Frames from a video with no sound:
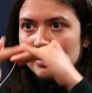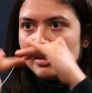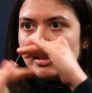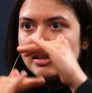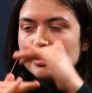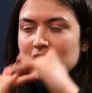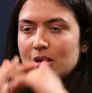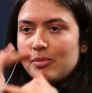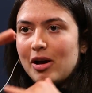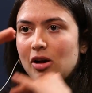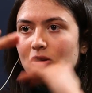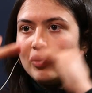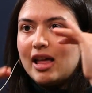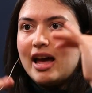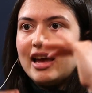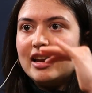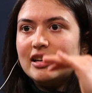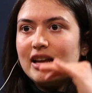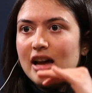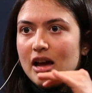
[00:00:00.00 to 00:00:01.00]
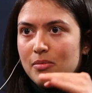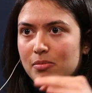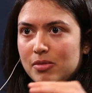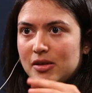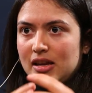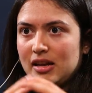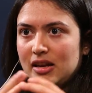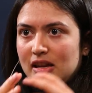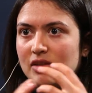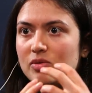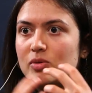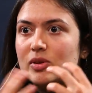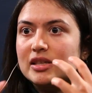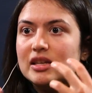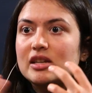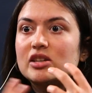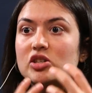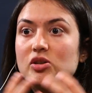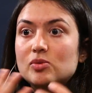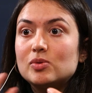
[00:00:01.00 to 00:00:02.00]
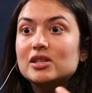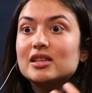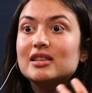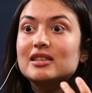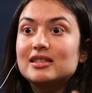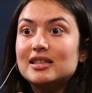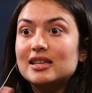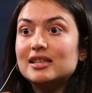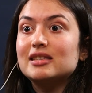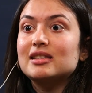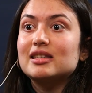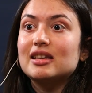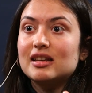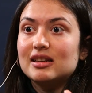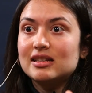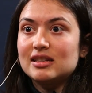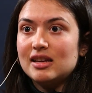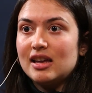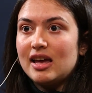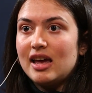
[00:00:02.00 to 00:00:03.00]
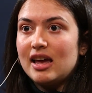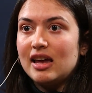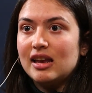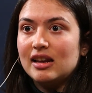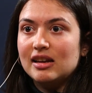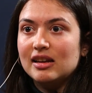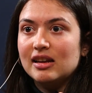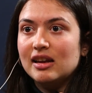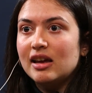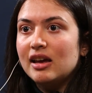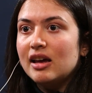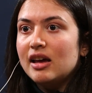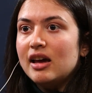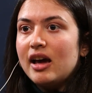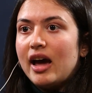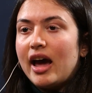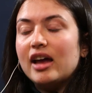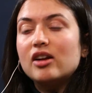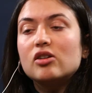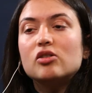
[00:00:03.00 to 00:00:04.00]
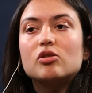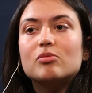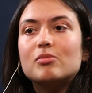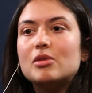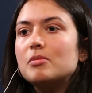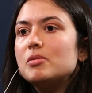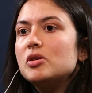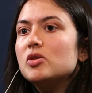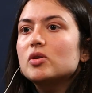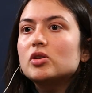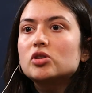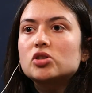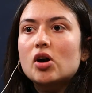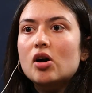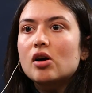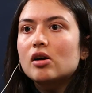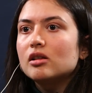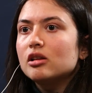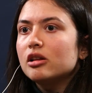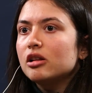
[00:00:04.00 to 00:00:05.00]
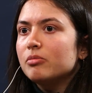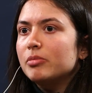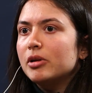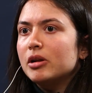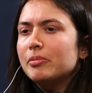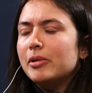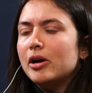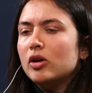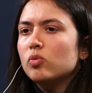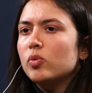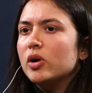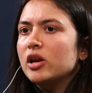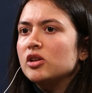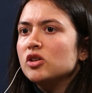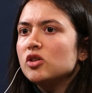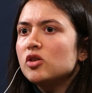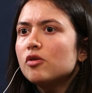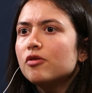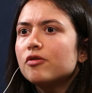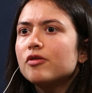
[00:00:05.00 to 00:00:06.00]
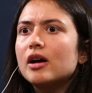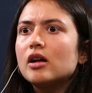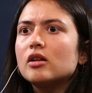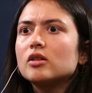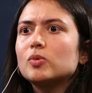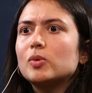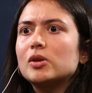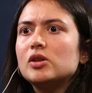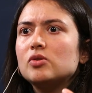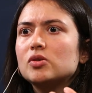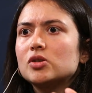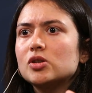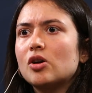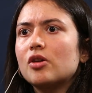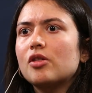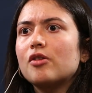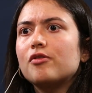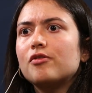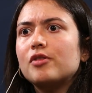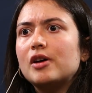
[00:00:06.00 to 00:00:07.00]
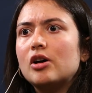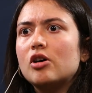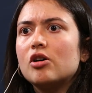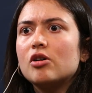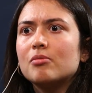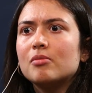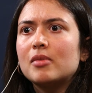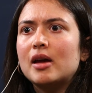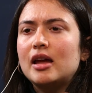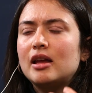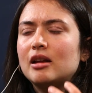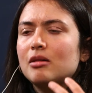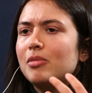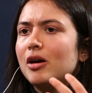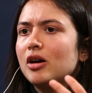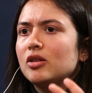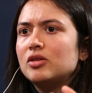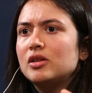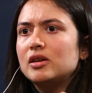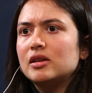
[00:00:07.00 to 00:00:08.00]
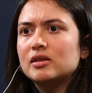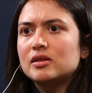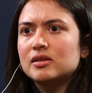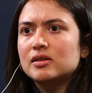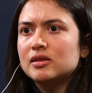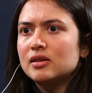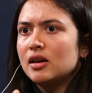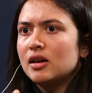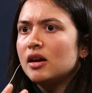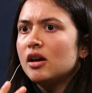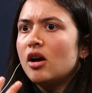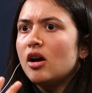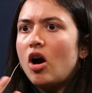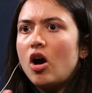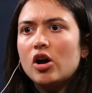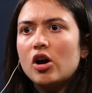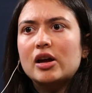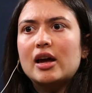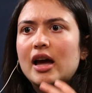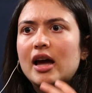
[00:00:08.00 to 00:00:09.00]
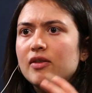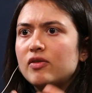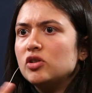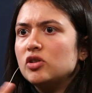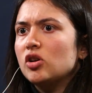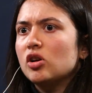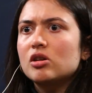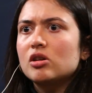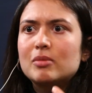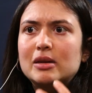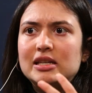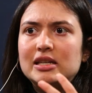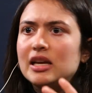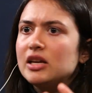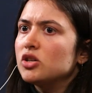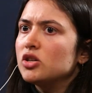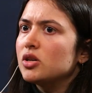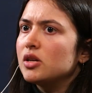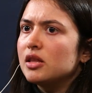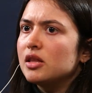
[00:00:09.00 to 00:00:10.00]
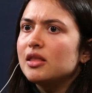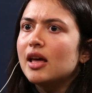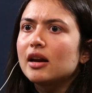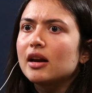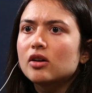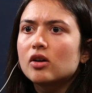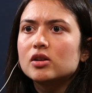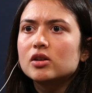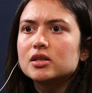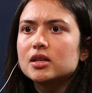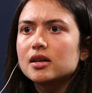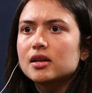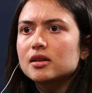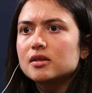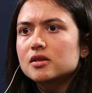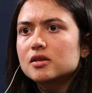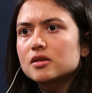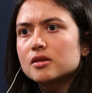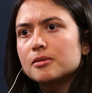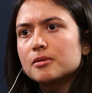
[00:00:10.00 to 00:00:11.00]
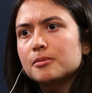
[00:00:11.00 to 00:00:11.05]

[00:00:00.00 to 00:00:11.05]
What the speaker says: somehow lined up, that she was consistent. And I don't know, maybe you can talk a little bit about what you felt when you saw the film and about this archive and documentation in that context.